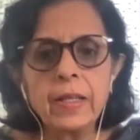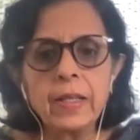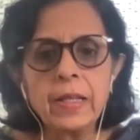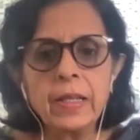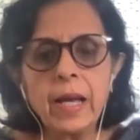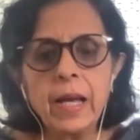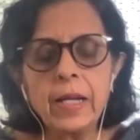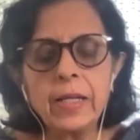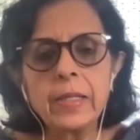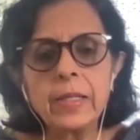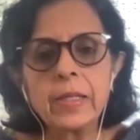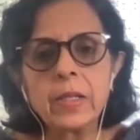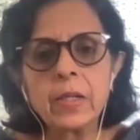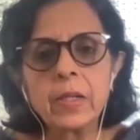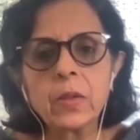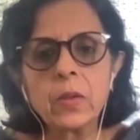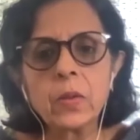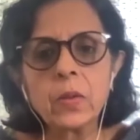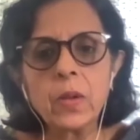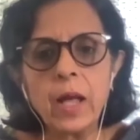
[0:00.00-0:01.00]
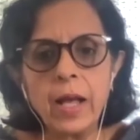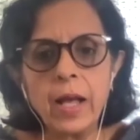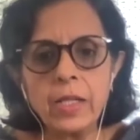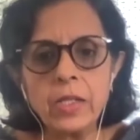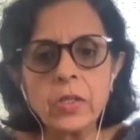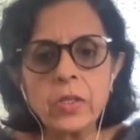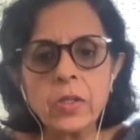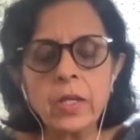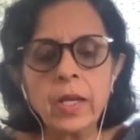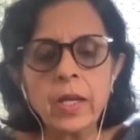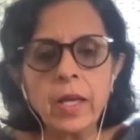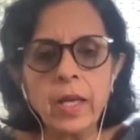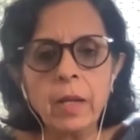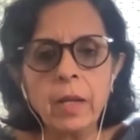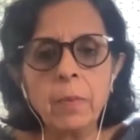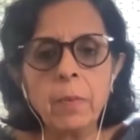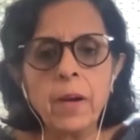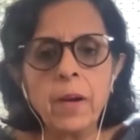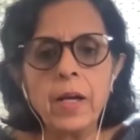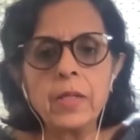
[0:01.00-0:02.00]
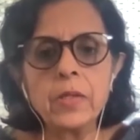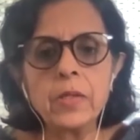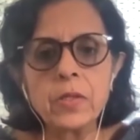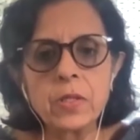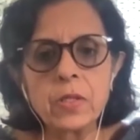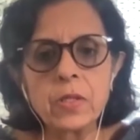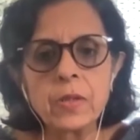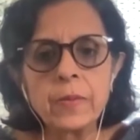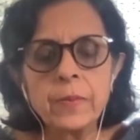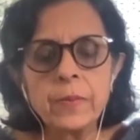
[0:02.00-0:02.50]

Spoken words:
that could actually help us